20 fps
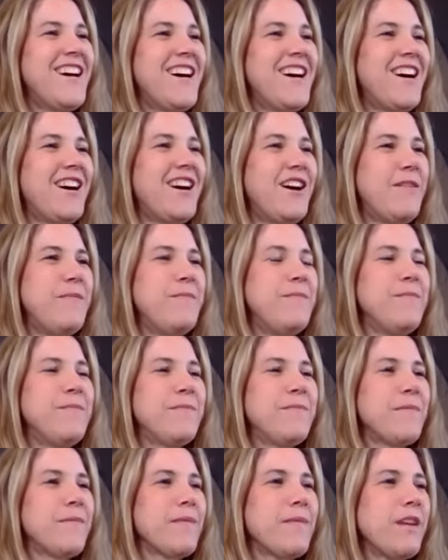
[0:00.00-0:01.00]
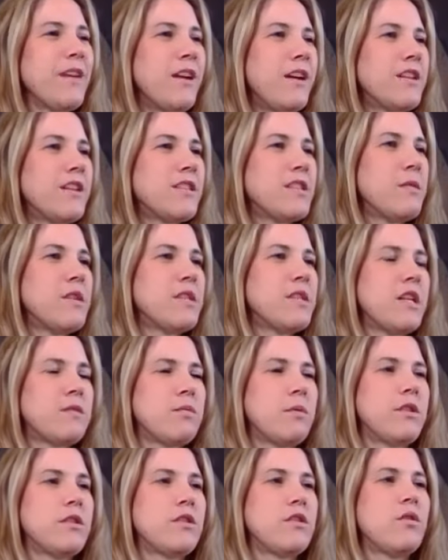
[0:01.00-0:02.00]
Someone has asked
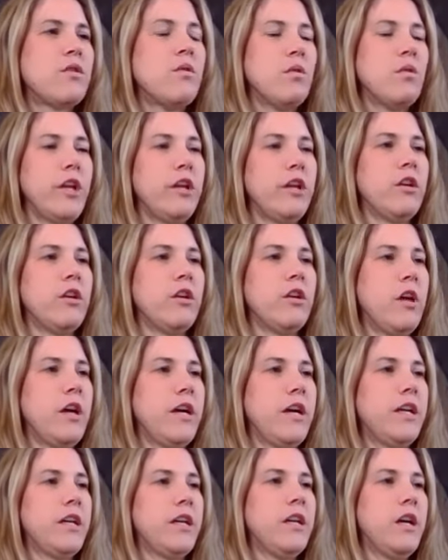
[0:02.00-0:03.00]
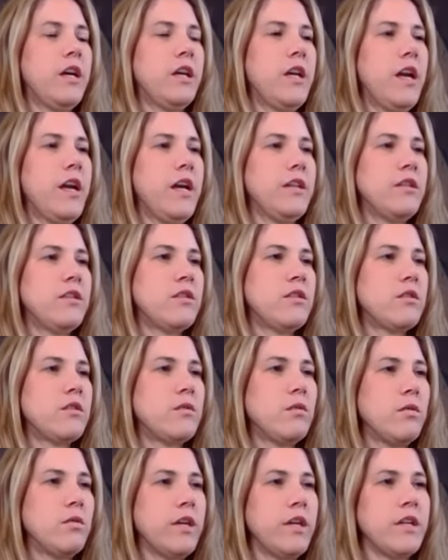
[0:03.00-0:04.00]
what schooling look like. Again,
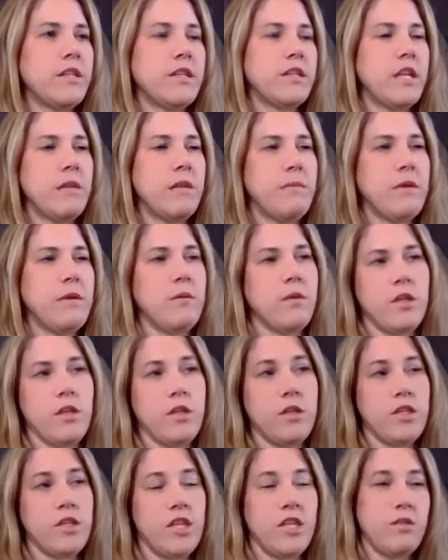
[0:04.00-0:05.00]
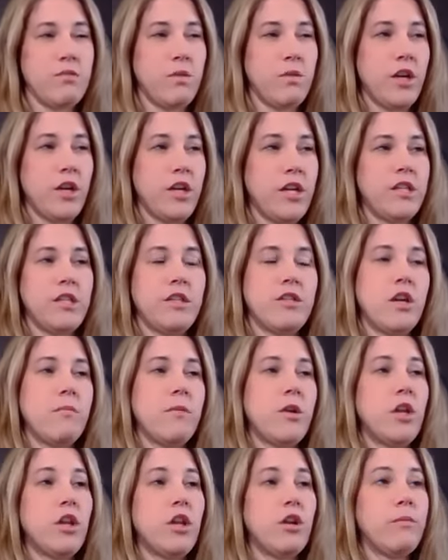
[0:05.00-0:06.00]
schooling is going to be one of those things we're going to
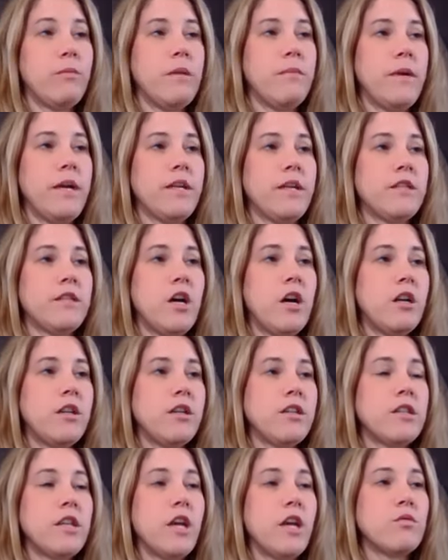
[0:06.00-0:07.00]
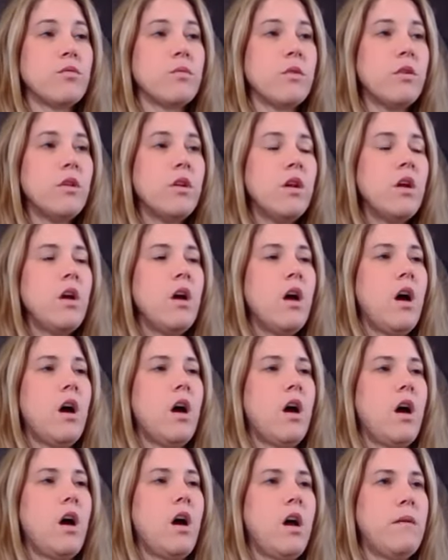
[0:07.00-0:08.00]
determine a little bit based on the schedule,
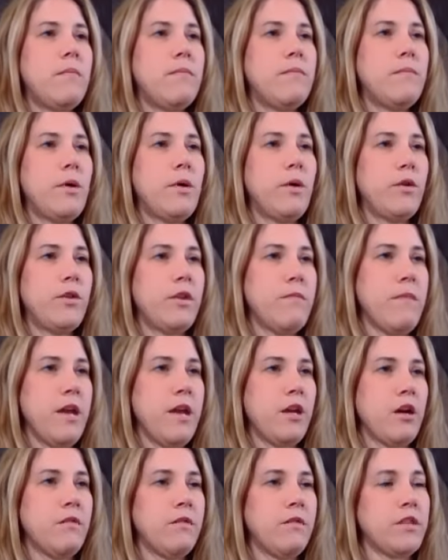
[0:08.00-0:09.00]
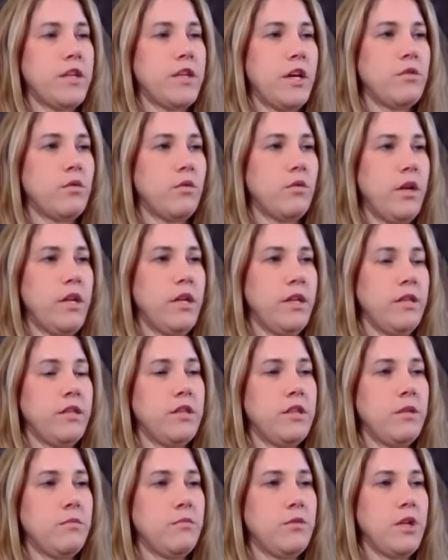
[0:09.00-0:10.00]
both the makeover schedule
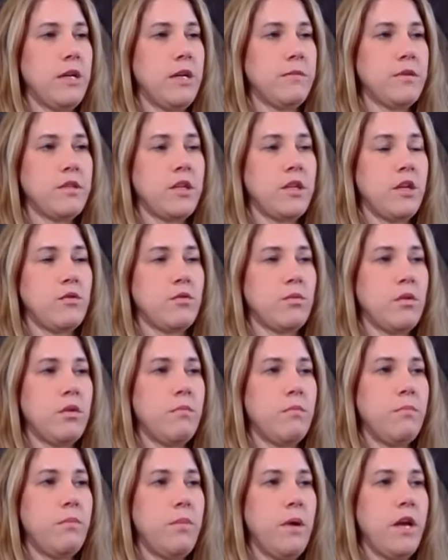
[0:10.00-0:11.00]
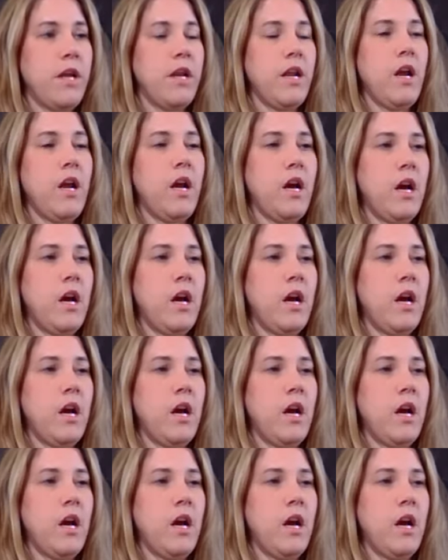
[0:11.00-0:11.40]
and T.I.P champs schedule, but